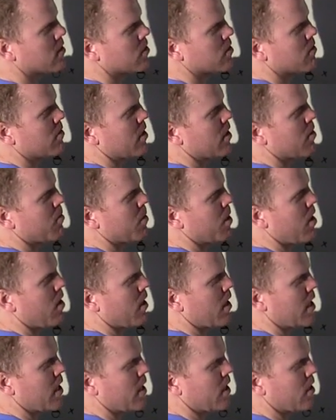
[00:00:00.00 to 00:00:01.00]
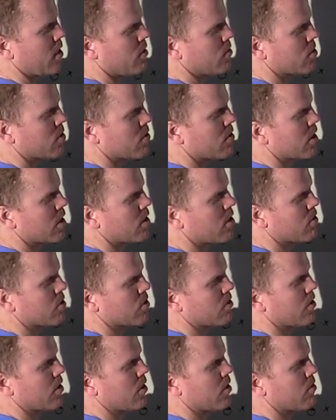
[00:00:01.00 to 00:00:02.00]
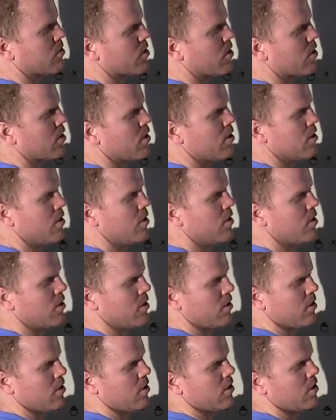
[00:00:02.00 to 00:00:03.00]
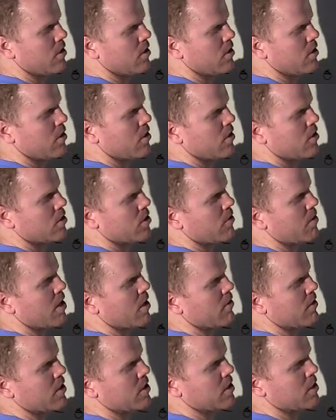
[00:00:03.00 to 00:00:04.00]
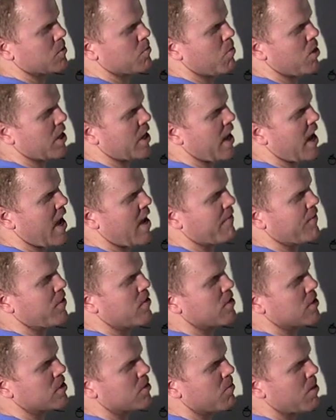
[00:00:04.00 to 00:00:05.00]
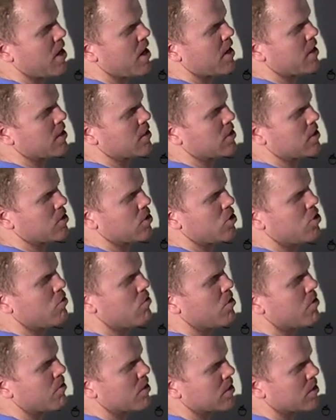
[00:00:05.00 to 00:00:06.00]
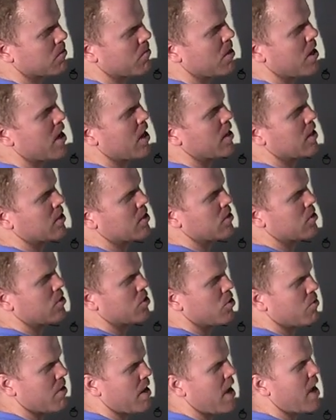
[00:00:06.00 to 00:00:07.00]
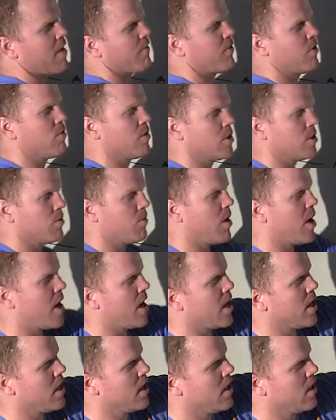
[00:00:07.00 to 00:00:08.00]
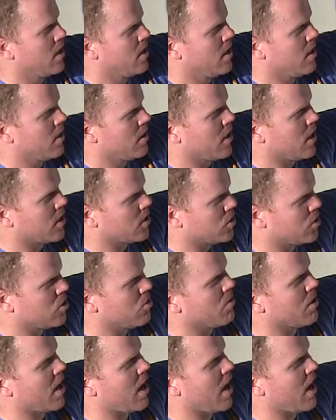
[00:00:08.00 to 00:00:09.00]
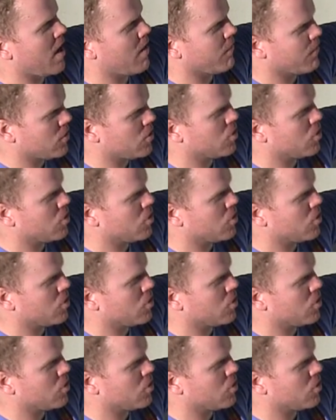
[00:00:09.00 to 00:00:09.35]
So here we are getting closer and closer and closer. So here this is 1.5 units away, this is 2 units away, this is 2.5 units away, theta's 2.5,